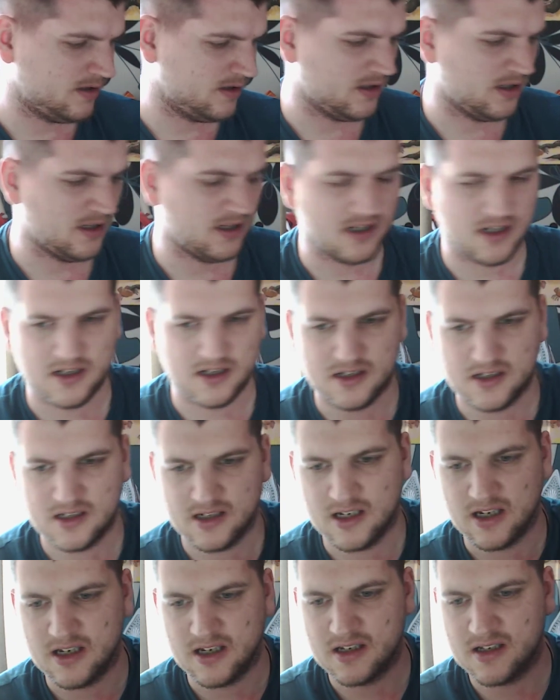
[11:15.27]
you can
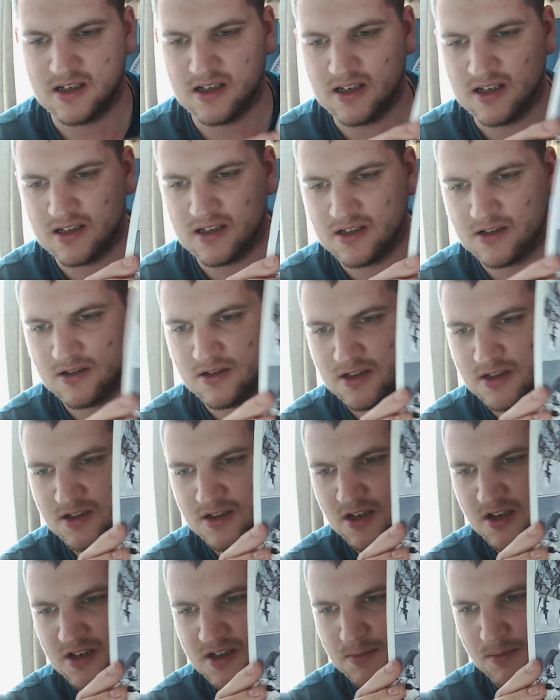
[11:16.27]
see it sort of
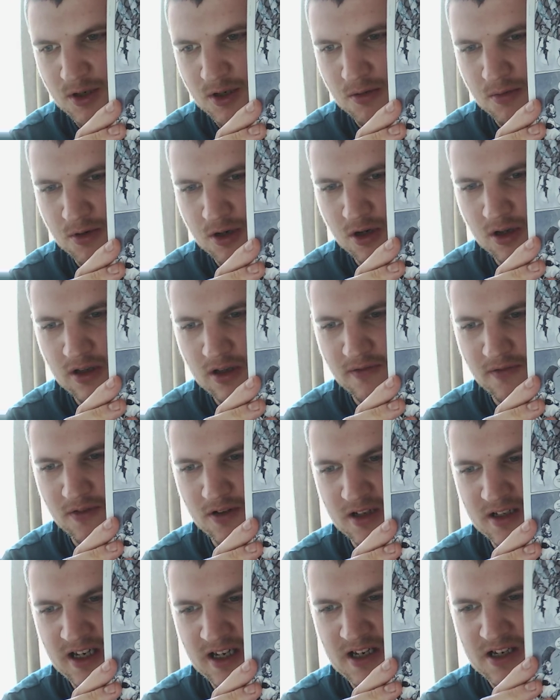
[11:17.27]
starts to become
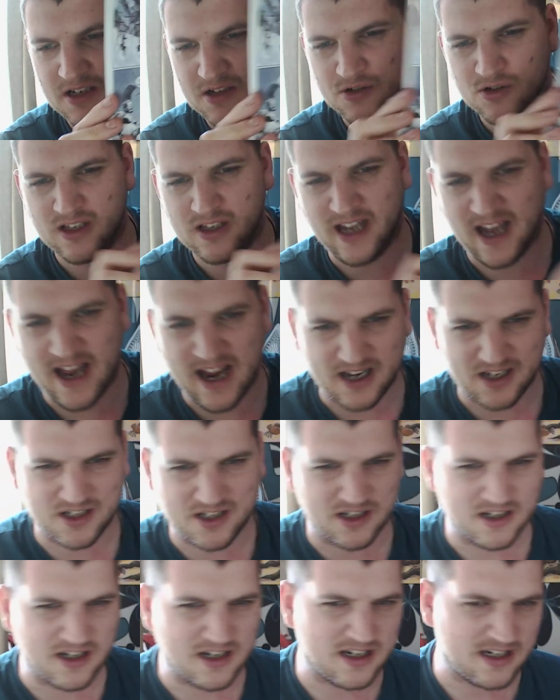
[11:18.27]
colourful, and then it's all like
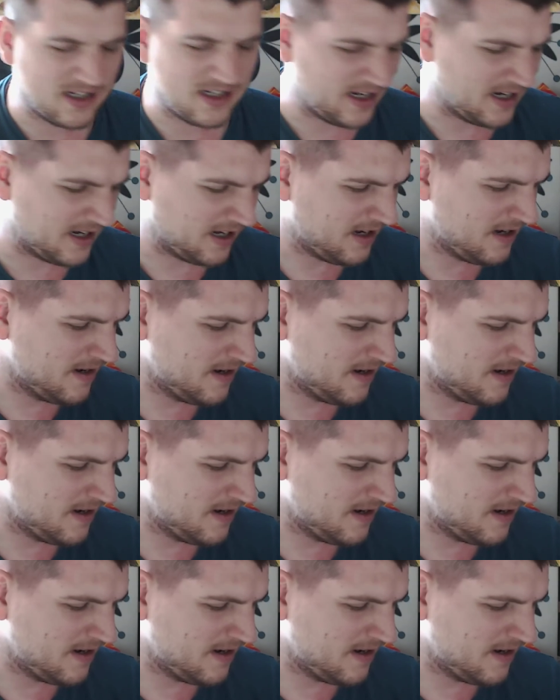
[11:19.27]
action, and it's like,